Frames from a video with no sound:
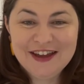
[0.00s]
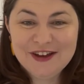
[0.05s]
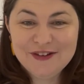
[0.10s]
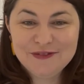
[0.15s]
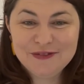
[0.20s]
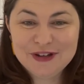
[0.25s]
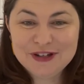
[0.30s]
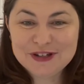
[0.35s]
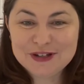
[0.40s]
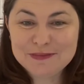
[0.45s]

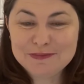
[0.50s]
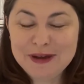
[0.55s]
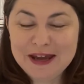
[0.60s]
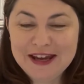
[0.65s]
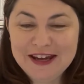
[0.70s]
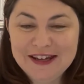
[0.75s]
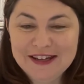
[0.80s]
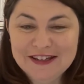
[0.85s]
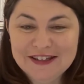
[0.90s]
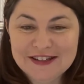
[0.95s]
which
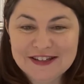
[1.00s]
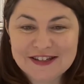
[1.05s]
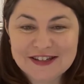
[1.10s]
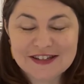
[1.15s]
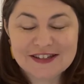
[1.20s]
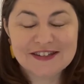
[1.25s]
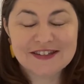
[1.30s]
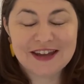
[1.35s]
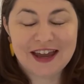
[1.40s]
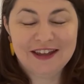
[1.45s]

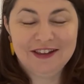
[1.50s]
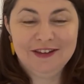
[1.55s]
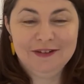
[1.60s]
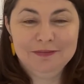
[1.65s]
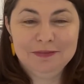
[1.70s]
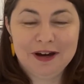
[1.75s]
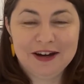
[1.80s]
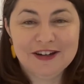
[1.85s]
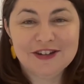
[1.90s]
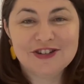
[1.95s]
means
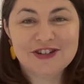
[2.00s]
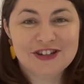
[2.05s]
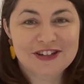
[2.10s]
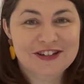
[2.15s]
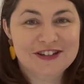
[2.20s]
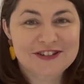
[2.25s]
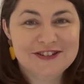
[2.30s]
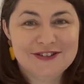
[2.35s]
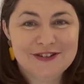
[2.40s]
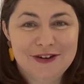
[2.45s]
celebration
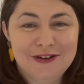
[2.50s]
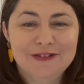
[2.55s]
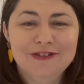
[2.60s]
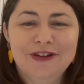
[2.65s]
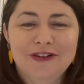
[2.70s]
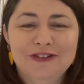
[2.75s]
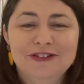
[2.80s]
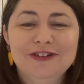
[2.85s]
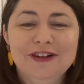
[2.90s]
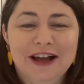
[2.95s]
is no
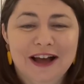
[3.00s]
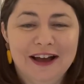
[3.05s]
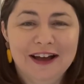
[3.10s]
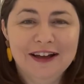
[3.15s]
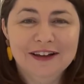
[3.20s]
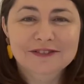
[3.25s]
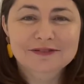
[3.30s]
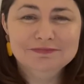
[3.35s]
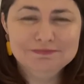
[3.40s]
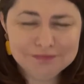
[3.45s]

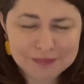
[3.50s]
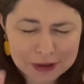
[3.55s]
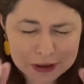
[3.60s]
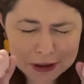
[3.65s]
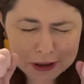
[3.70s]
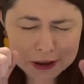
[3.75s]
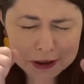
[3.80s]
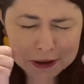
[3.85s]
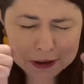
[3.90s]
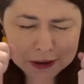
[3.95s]
longer.
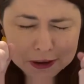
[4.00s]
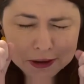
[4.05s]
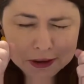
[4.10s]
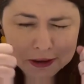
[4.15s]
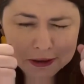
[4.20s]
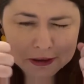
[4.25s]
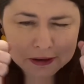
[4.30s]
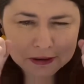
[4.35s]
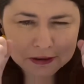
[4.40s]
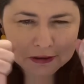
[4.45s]

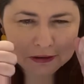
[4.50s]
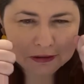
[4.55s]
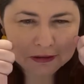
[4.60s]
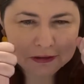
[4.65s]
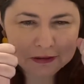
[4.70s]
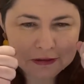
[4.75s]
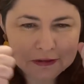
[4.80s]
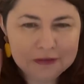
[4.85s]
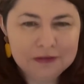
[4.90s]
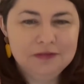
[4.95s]

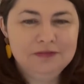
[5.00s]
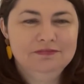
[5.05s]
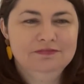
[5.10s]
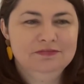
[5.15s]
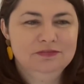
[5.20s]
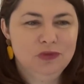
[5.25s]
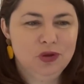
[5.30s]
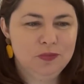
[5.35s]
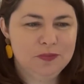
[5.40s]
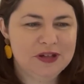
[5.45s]
Woo!
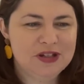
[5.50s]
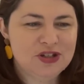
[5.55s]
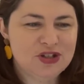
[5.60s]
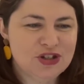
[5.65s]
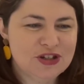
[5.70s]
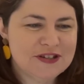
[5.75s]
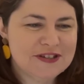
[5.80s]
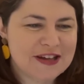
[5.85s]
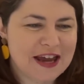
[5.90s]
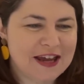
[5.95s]
We'll miss
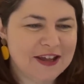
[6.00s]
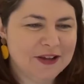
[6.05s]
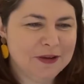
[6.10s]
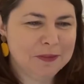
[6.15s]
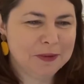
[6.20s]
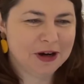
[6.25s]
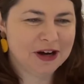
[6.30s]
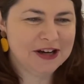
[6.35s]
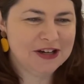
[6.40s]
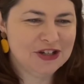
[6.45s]
your
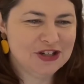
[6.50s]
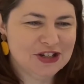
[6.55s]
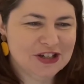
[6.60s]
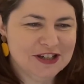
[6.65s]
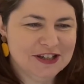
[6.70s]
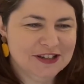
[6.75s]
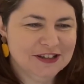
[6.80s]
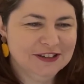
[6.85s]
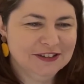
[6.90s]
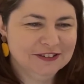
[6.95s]

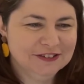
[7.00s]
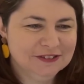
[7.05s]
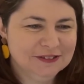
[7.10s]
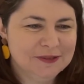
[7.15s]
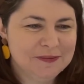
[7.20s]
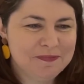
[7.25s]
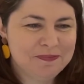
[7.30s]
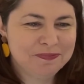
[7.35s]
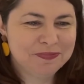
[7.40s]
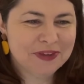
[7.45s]
celebration.
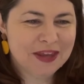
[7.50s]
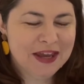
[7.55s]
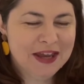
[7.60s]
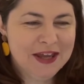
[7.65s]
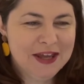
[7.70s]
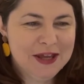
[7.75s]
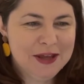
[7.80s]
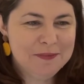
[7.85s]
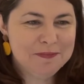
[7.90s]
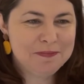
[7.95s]

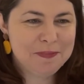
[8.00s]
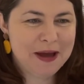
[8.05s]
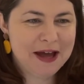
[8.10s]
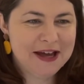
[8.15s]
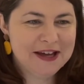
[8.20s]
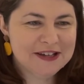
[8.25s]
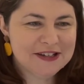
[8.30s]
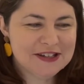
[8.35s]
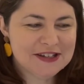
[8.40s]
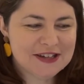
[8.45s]

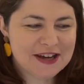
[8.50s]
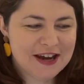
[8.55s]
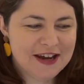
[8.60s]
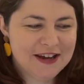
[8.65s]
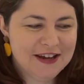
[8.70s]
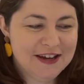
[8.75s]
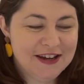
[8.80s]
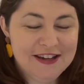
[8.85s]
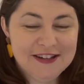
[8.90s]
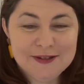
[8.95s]
But
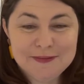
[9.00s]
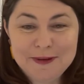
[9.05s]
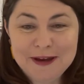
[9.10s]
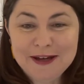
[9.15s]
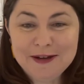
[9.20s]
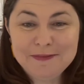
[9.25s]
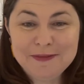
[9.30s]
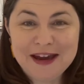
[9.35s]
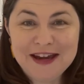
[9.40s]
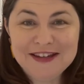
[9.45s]
it's been
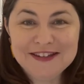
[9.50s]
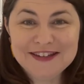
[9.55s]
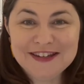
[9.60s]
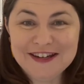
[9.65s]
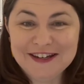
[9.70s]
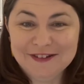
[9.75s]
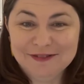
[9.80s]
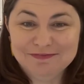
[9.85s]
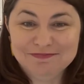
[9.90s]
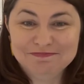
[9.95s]

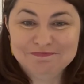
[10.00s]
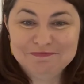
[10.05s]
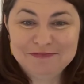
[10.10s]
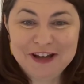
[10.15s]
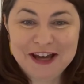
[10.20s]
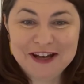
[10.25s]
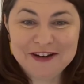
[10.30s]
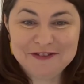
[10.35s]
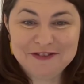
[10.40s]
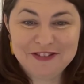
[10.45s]
amazing.
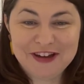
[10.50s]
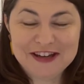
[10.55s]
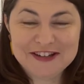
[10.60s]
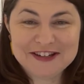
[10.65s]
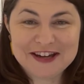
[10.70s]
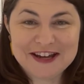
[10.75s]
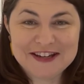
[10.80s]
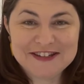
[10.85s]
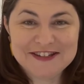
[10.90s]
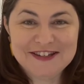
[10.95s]
We had a
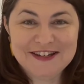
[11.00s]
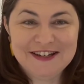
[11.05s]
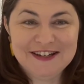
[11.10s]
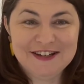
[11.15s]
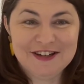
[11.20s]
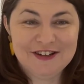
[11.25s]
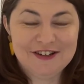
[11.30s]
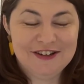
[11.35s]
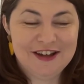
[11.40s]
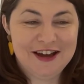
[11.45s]

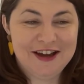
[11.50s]
fantastic